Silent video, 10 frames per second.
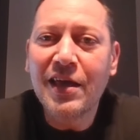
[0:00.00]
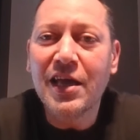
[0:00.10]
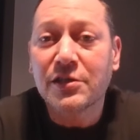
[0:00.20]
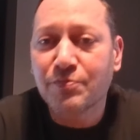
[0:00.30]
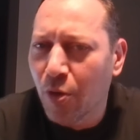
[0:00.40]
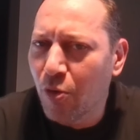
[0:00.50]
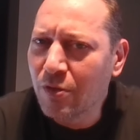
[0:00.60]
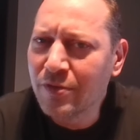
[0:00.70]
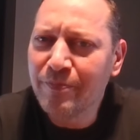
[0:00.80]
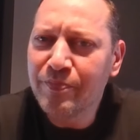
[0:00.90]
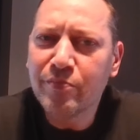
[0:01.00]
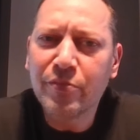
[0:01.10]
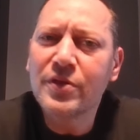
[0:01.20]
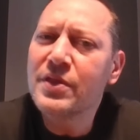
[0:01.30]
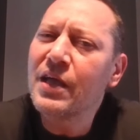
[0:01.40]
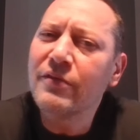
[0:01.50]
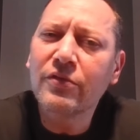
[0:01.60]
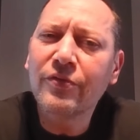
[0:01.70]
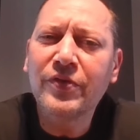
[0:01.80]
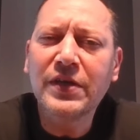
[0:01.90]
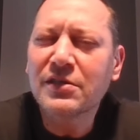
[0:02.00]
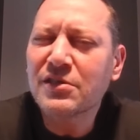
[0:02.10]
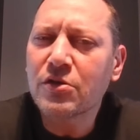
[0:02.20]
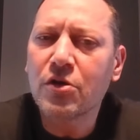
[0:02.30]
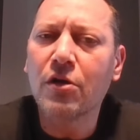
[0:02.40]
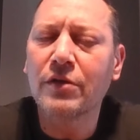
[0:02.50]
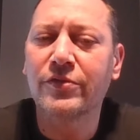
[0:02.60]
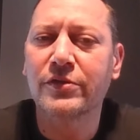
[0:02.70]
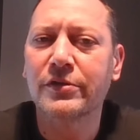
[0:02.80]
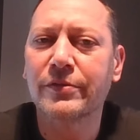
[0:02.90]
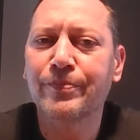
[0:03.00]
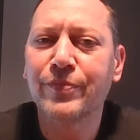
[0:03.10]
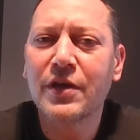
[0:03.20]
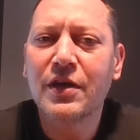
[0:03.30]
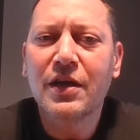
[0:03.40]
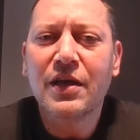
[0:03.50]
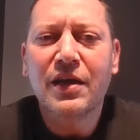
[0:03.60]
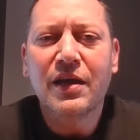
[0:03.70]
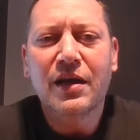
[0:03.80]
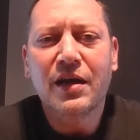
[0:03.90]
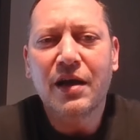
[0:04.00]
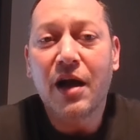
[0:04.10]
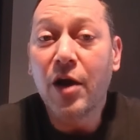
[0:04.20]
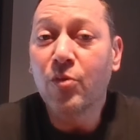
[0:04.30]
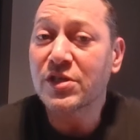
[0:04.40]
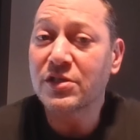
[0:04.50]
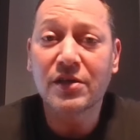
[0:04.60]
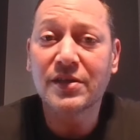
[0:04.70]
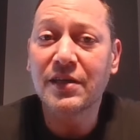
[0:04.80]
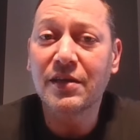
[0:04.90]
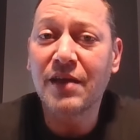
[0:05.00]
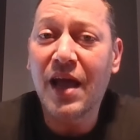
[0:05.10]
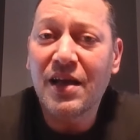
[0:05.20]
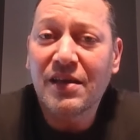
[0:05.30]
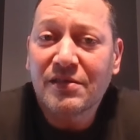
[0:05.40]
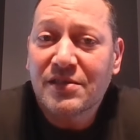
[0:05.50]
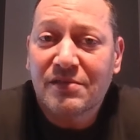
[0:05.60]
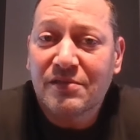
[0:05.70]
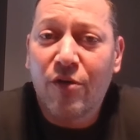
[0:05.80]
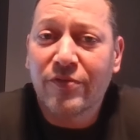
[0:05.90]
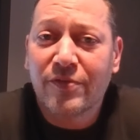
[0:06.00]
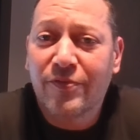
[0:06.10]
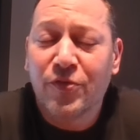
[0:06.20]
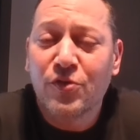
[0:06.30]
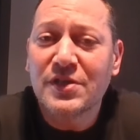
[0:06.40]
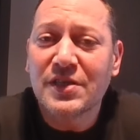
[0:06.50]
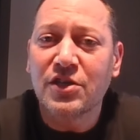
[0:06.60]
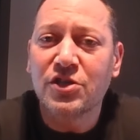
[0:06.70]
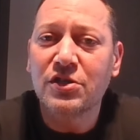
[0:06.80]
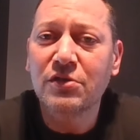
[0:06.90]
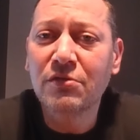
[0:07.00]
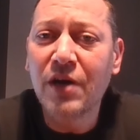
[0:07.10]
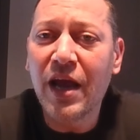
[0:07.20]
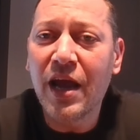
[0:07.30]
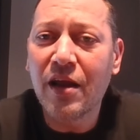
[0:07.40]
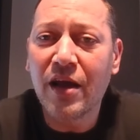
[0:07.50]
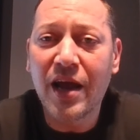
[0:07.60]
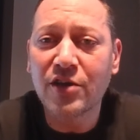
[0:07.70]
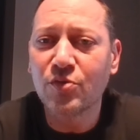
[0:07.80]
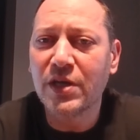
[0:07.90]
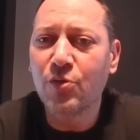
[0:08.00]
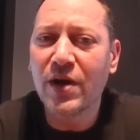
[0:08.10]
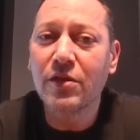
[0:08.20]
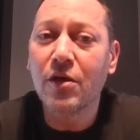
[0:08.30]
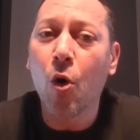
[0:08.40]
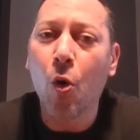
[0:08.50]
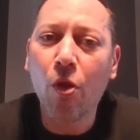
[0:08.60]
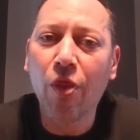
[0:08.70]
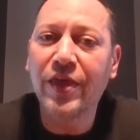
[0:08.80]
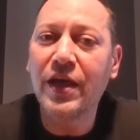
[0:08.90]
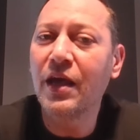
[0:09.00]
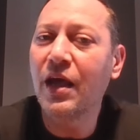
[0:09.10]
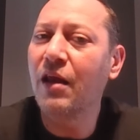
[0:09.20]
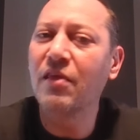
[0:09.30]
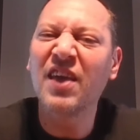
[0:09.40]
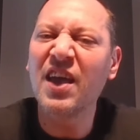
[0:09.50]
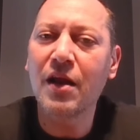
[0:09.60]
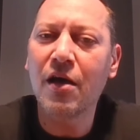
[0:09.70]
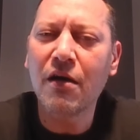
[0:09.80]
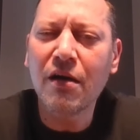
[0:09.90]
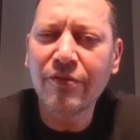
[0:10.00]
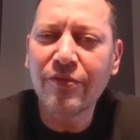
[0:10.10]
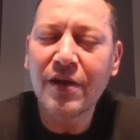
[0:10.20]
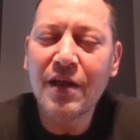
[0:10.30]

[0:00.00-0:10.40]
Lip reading: It's bold, but never feels uncalled for. I was sucked in as of the first issue, and I actually read the whole thing in a day and a half.